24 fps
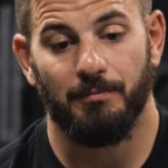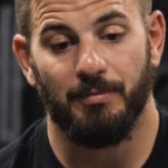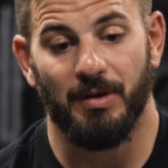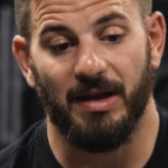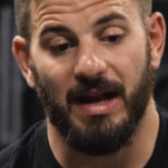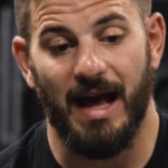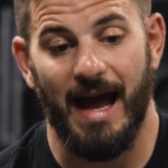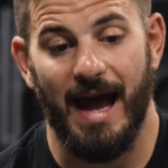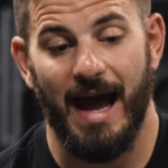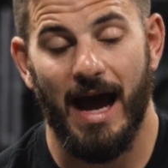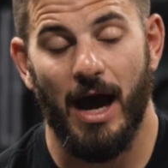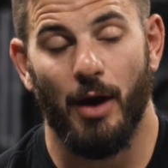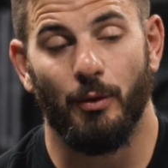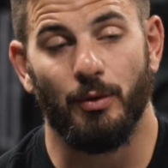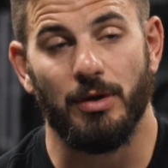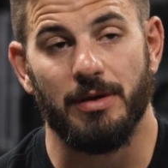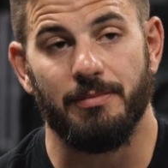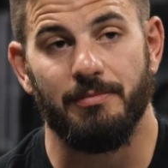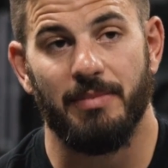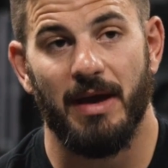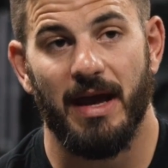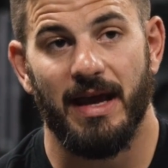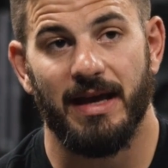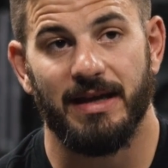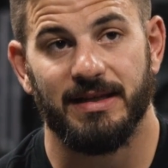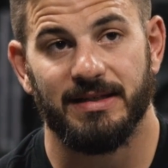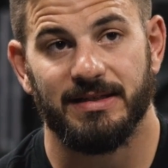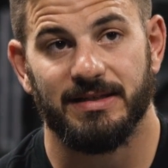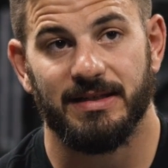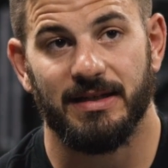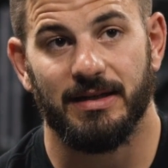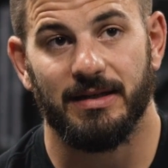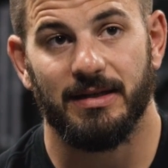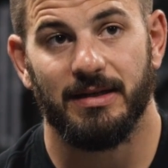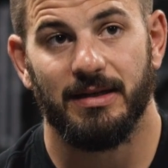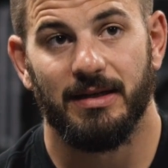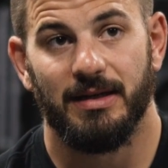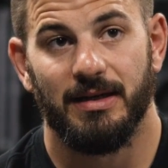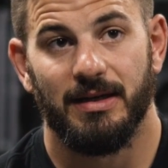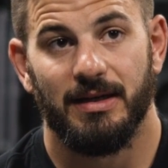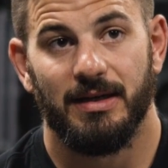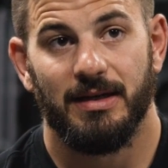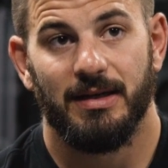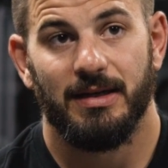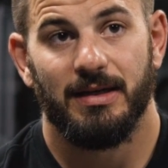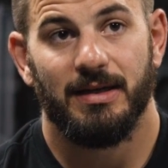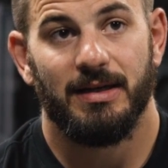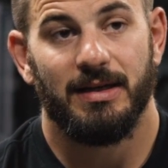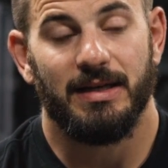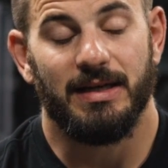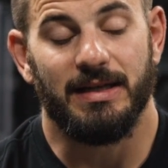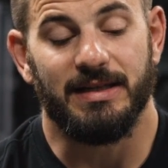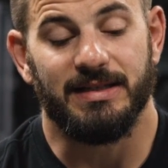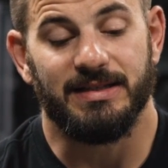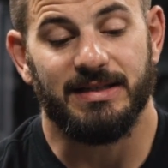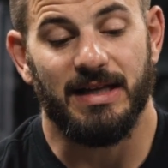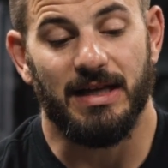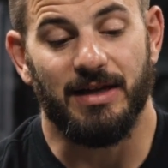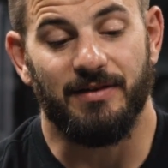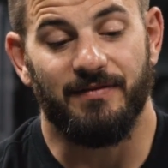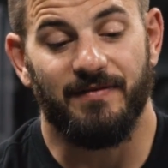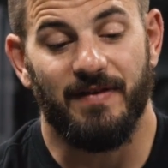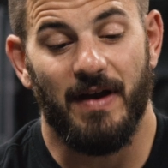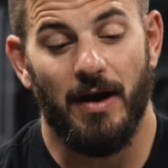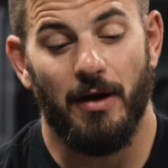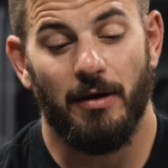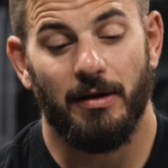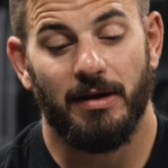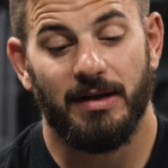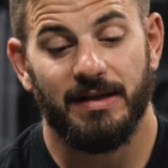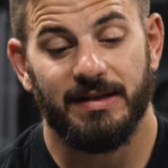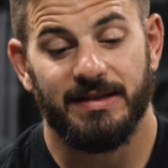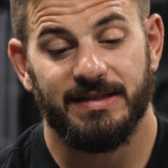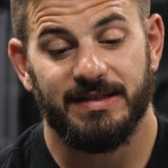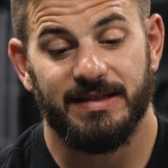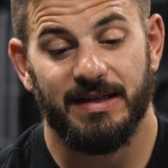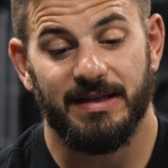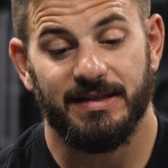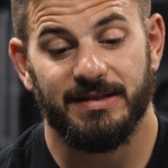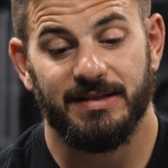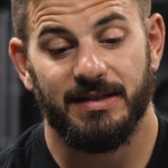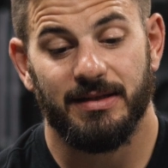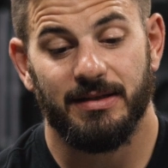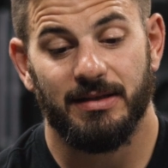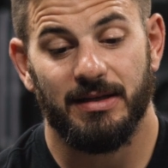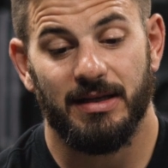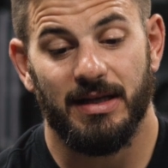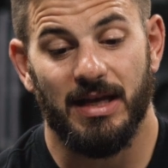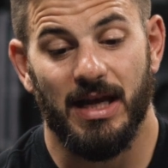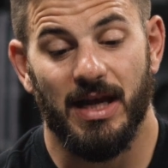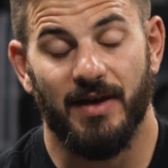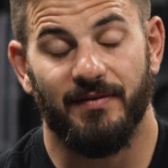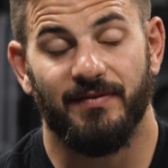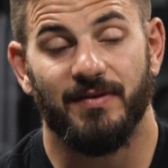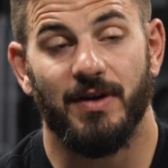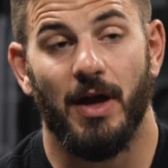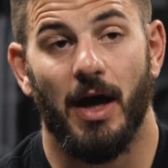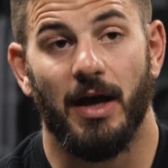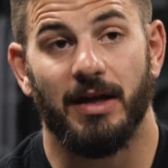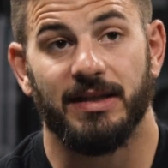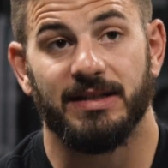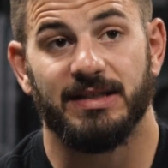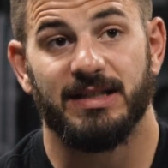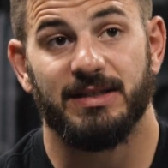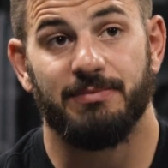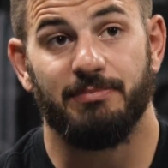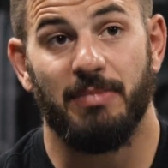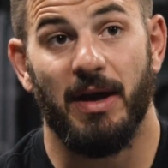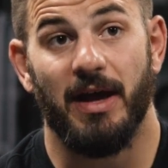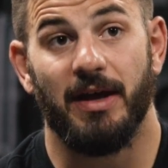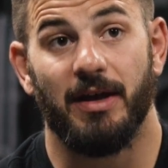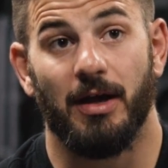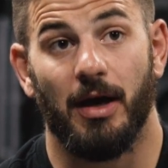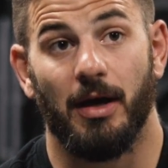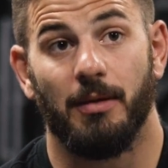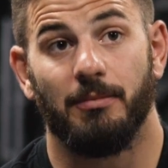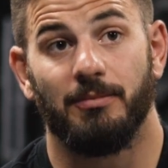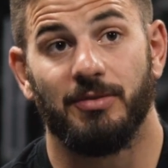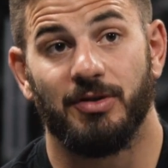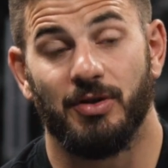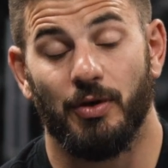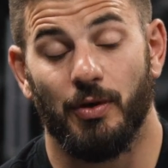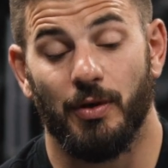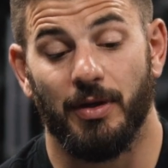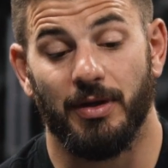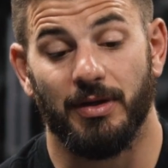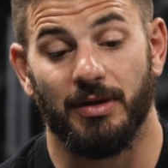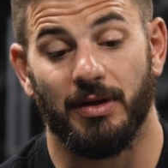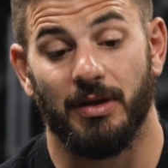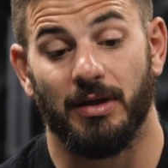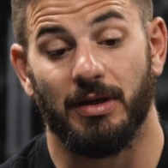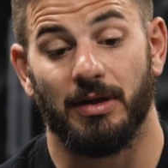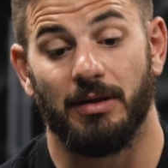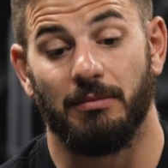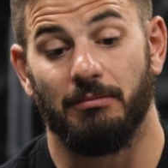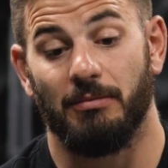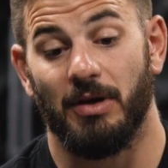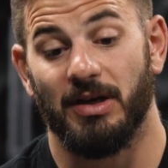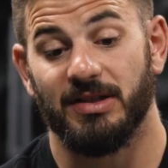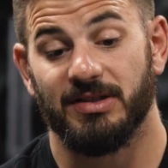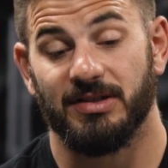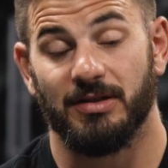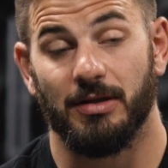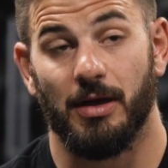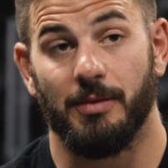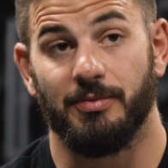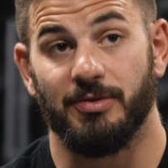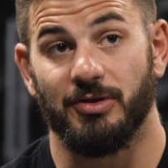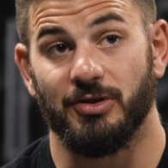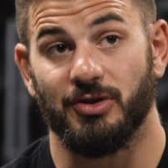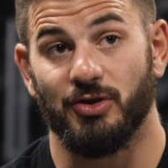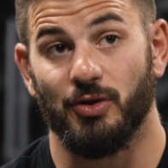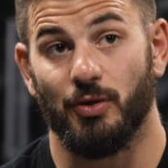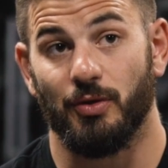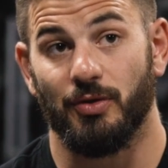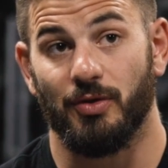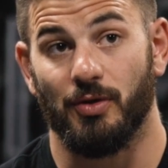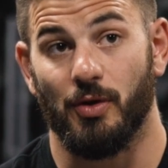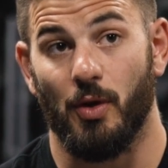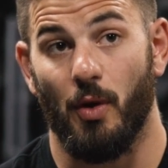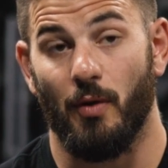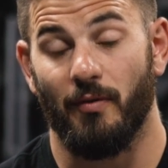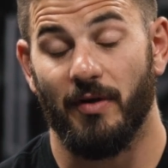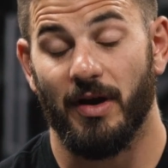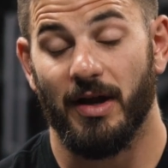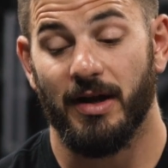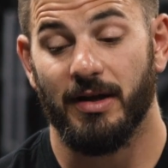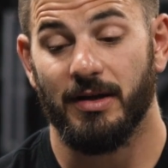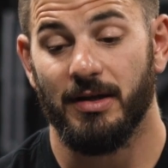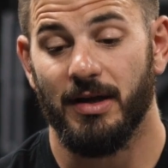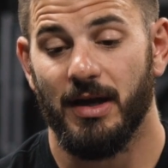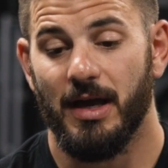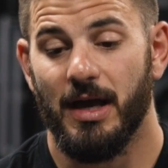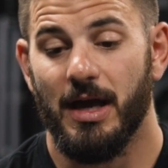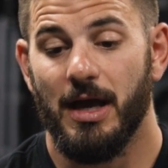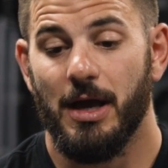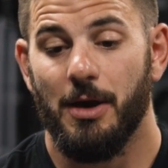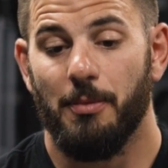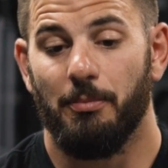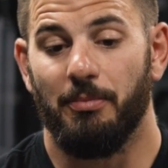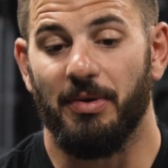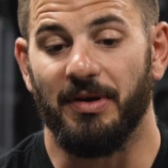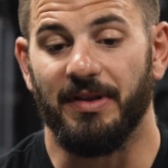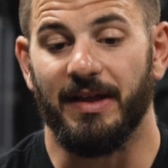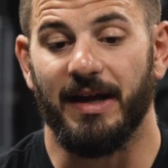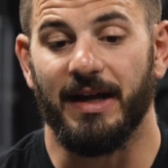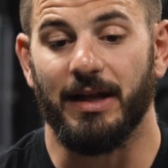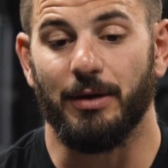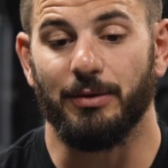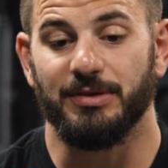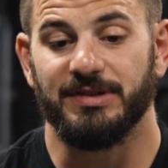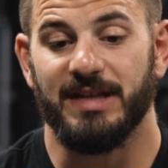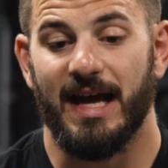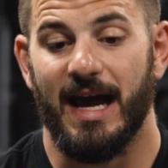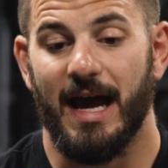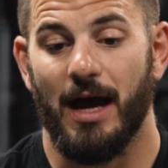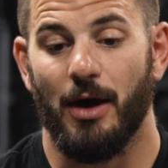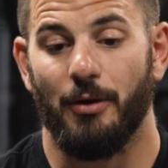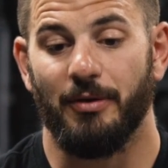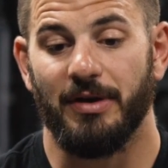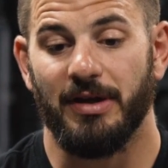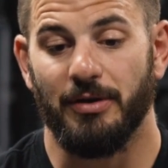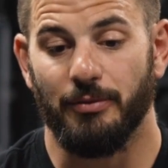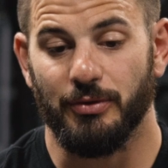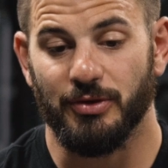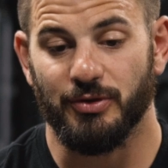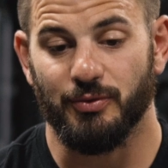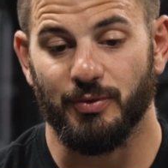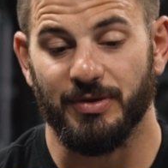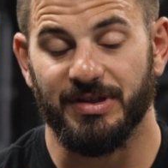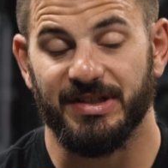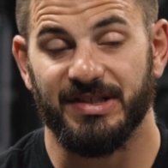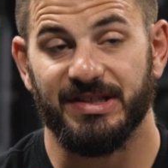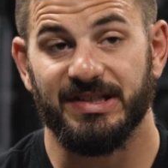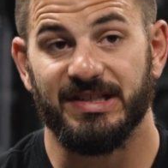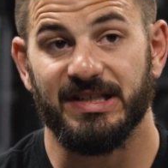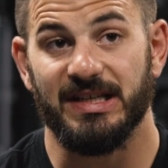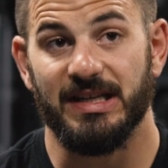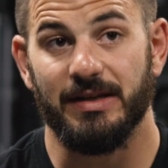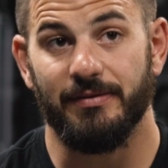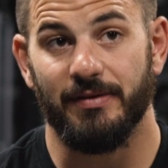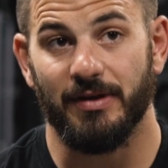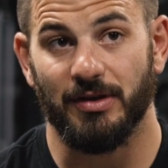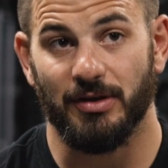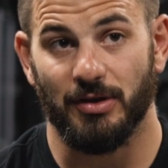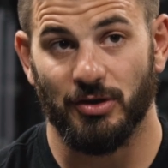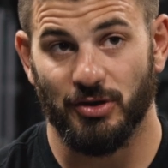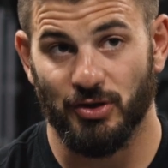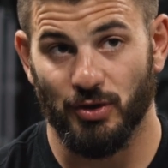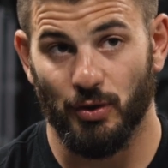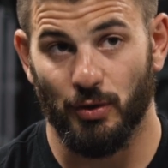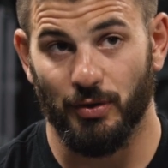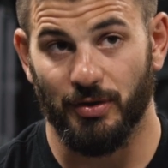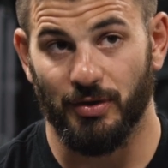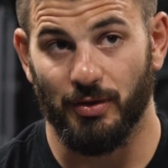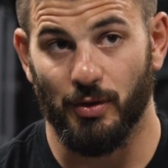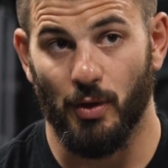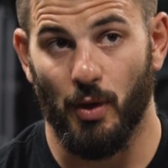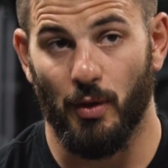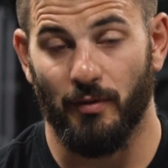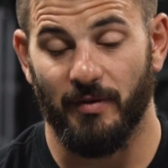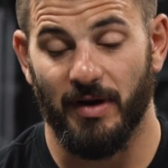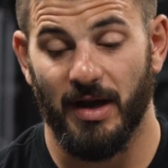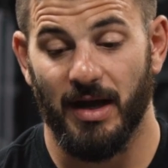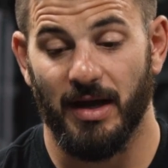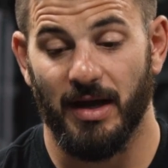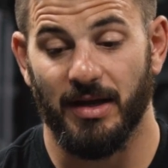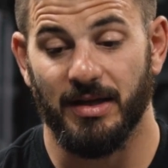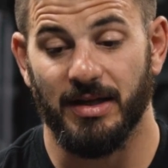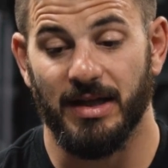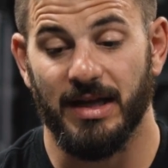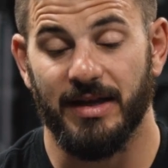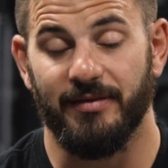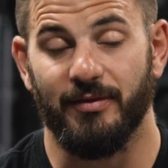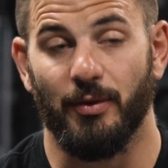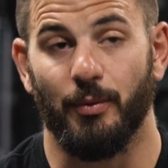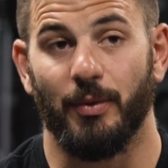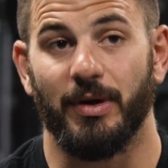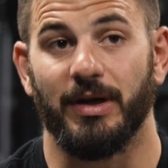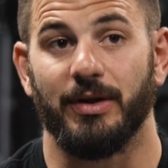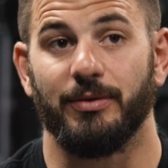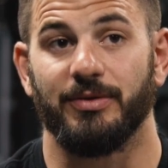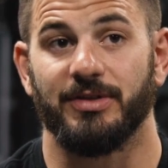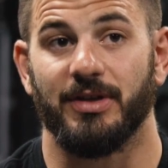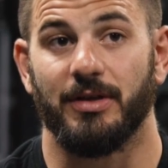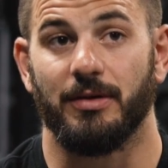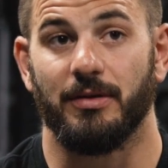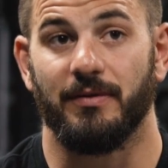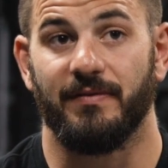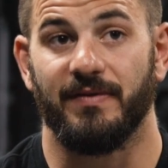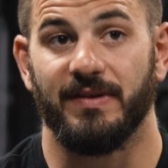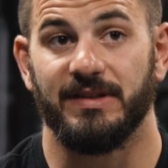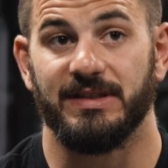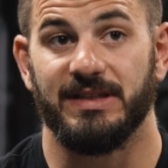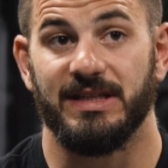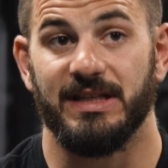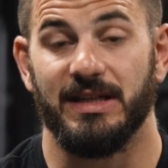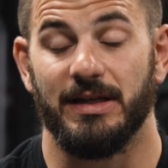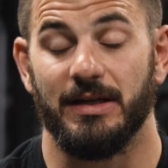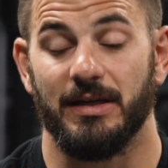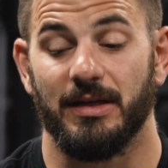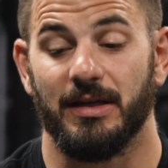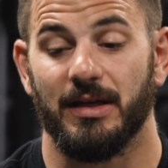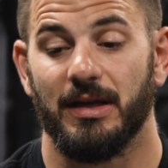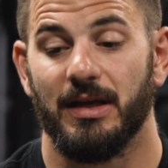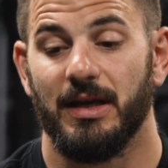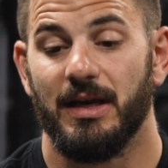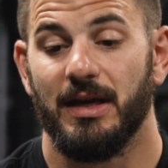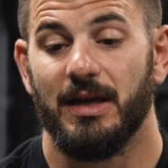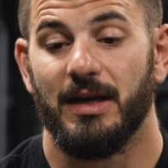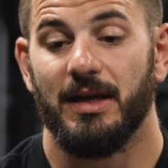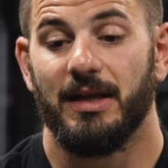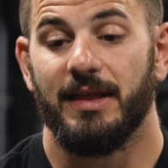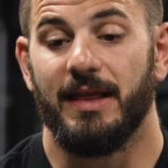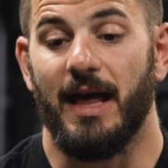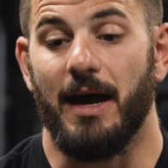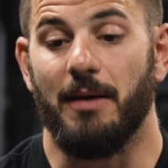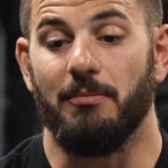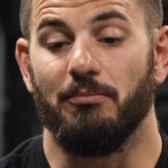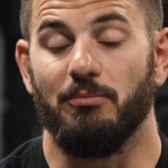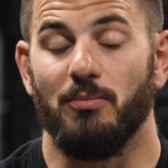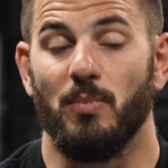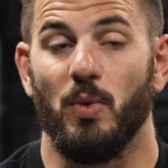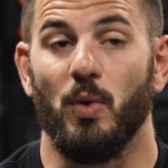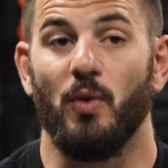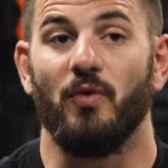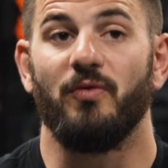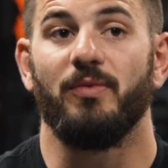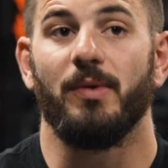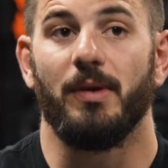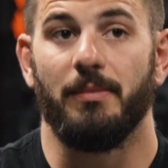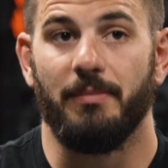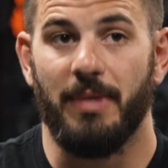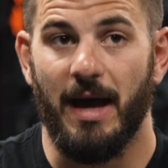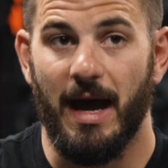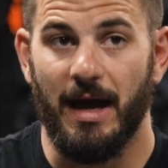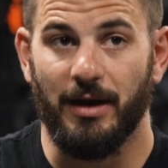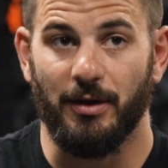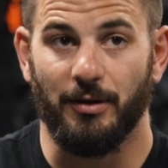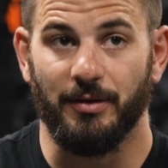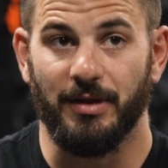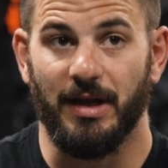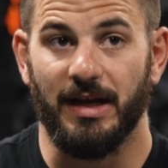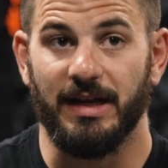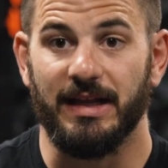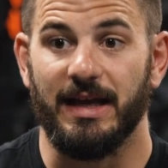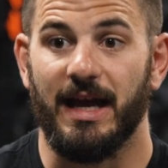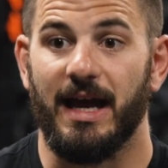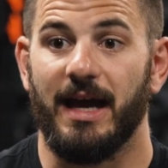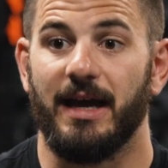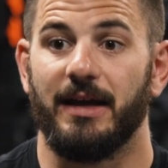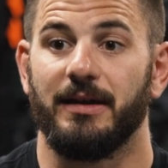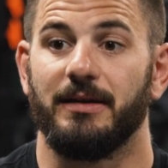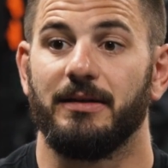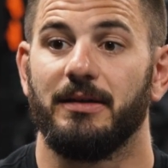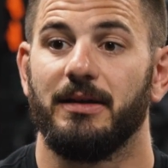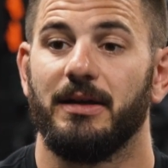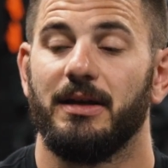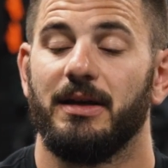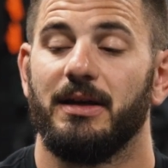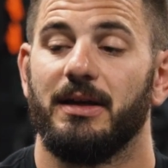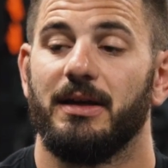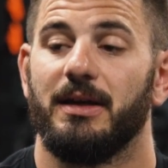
but how he paced it. He stayed very consistent, if not sped up during the muscle ups and shoulder overhead. But then it was how he was receiving the shoulder overhead, even when he was under fatigue. That movement pattern that he had,